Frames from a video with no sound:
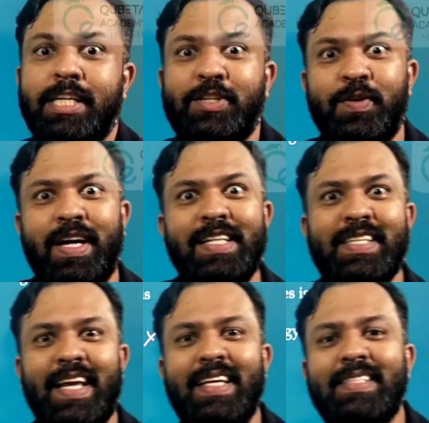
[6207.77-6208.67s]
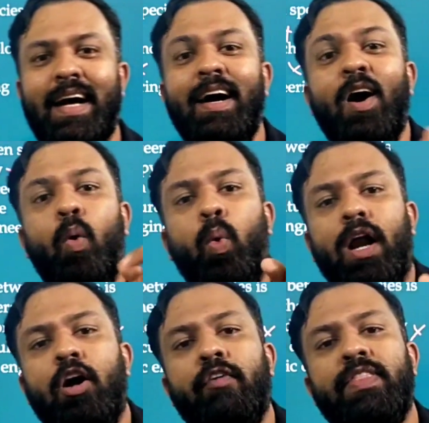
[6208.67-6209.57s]
tissue culture is
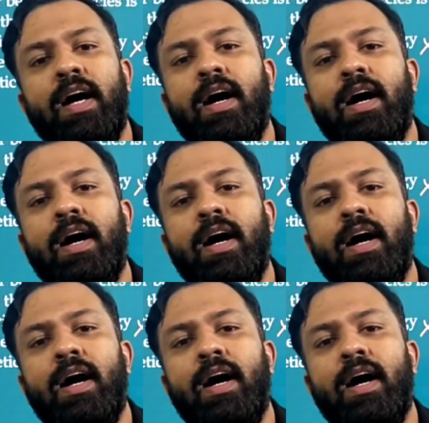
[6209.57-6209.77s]
one of the